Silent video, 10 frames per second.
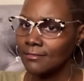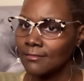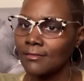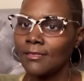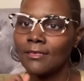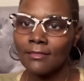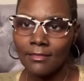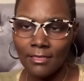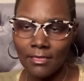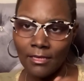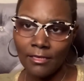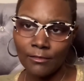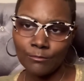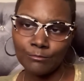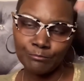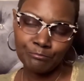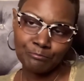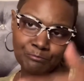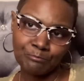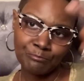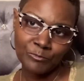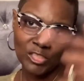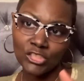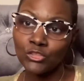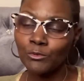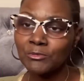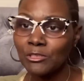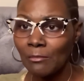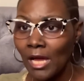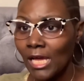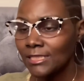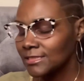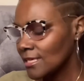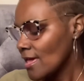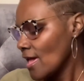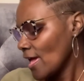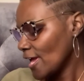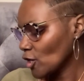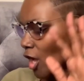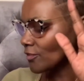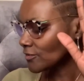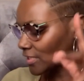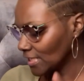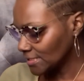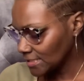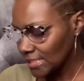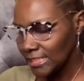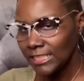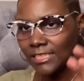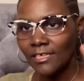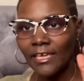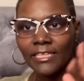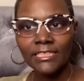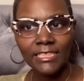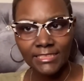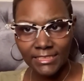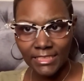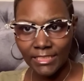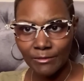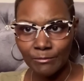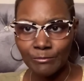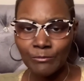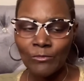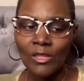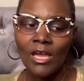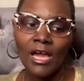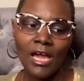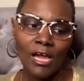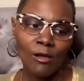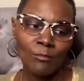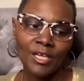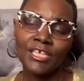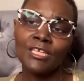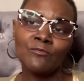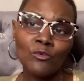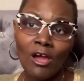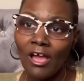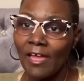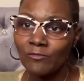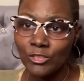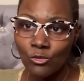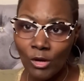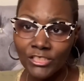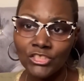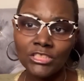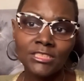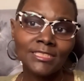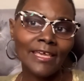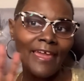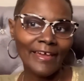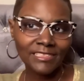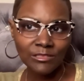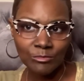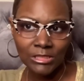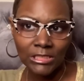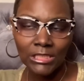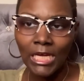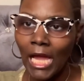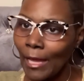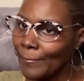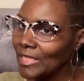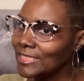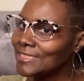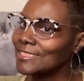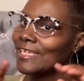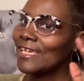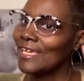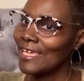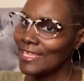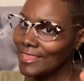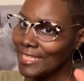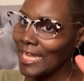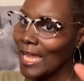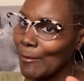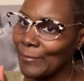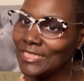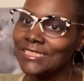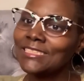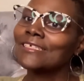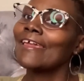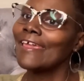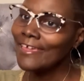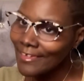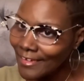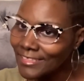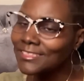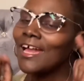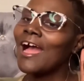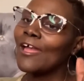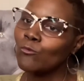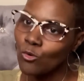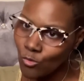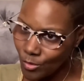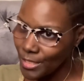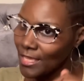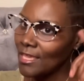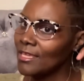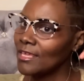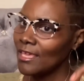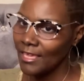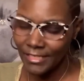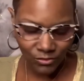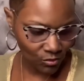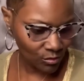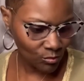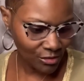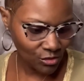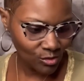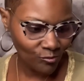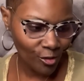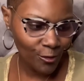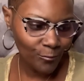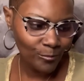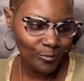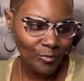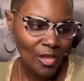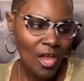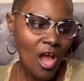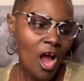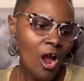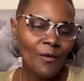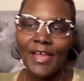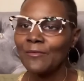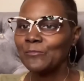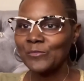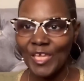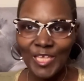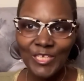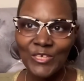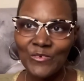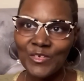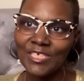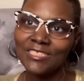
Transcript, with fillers: in the um, description box and all the things in it and list them. Um, again, if you all have any questions, ask me in the comments, in the comments, and I will go ahead and answer those questions for you. All right, thank you and